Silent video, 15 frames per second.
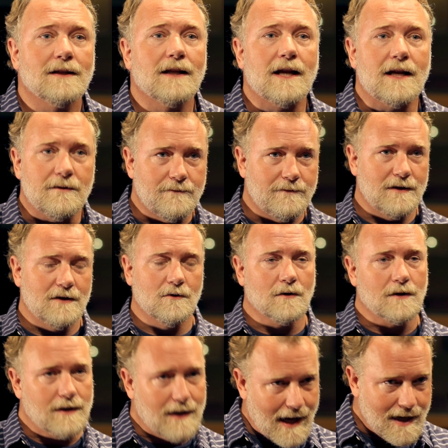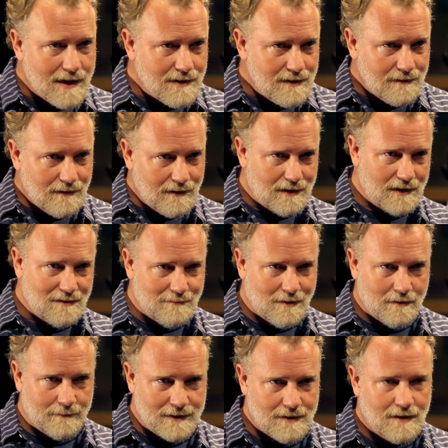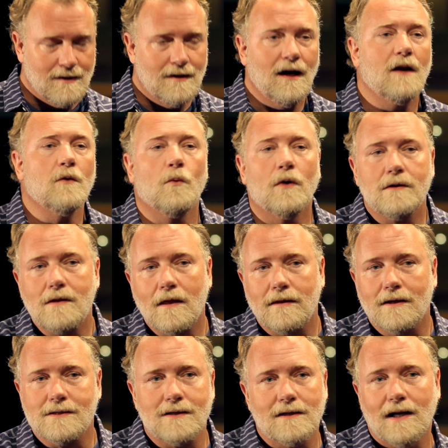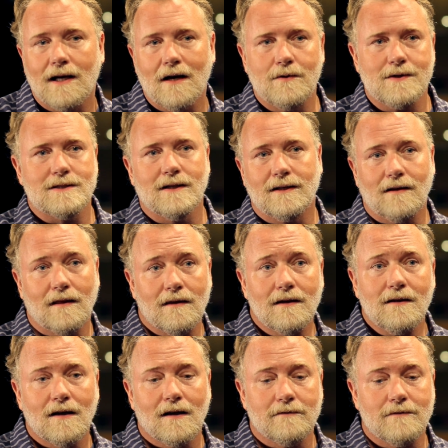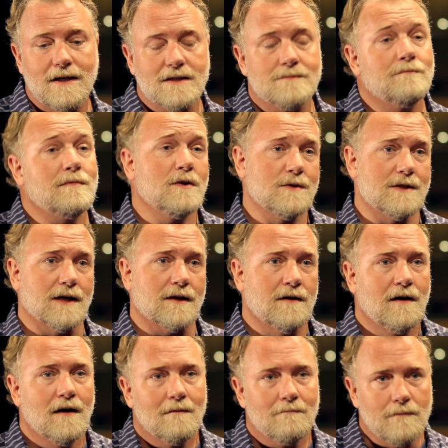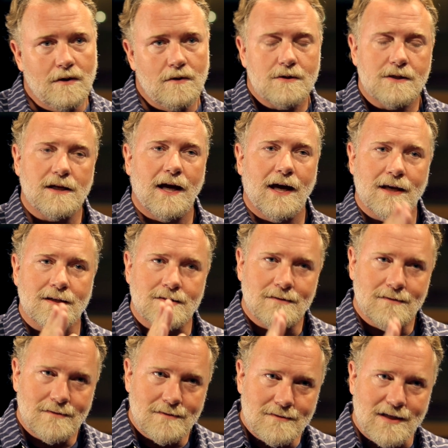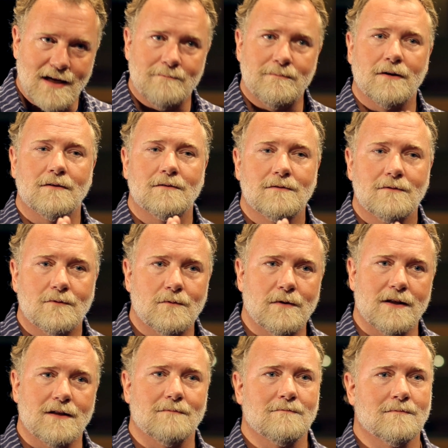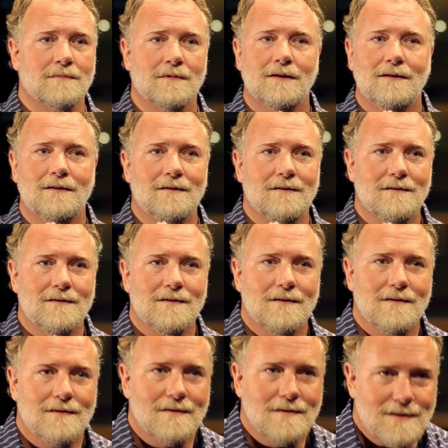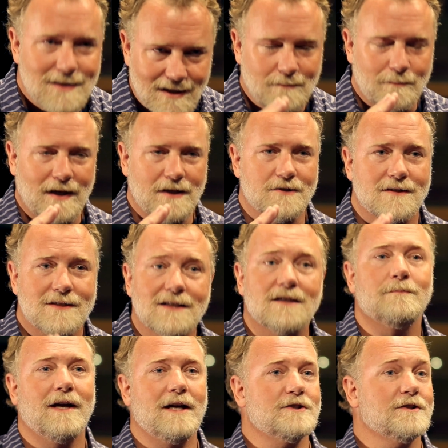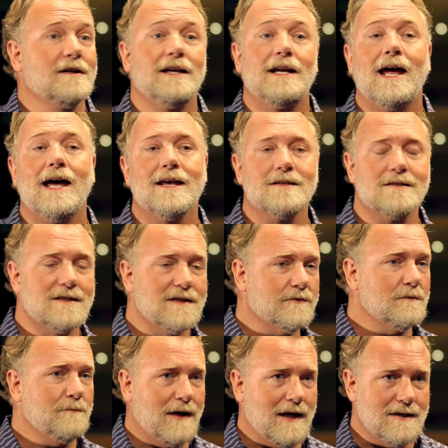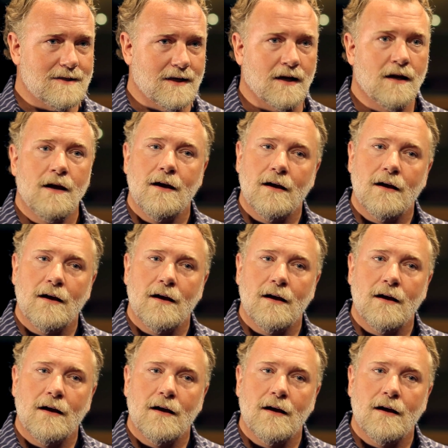Let it feel organic and in the moment. And one of the things that I always like to think of is music. Music has tempo, rhythm, syncopation. It has different pacing.